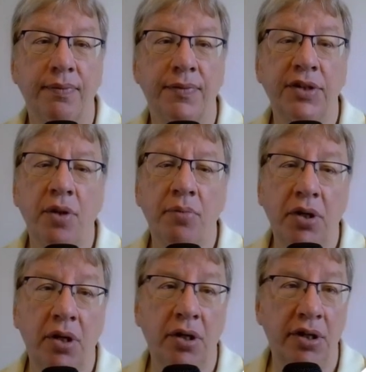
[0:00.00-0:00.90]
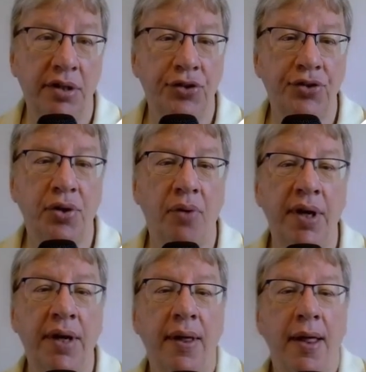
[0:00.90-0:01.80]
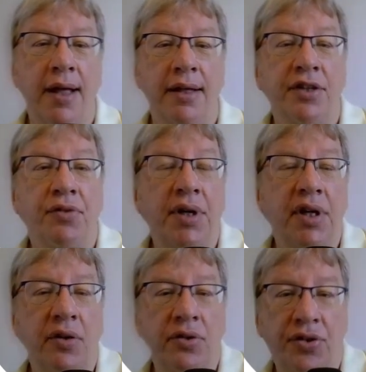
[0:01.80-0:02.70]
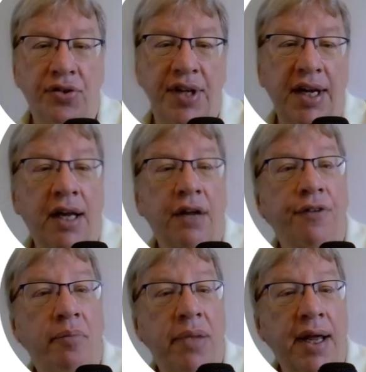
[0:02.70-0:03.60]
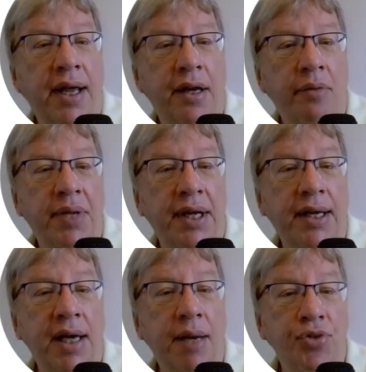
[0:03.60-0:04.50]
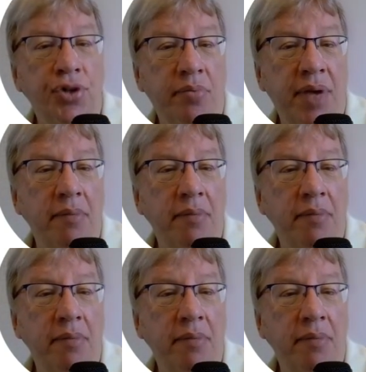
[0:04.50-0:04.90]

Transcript: It's a Mongolian story that recounts the tale of a Pleiad being captured by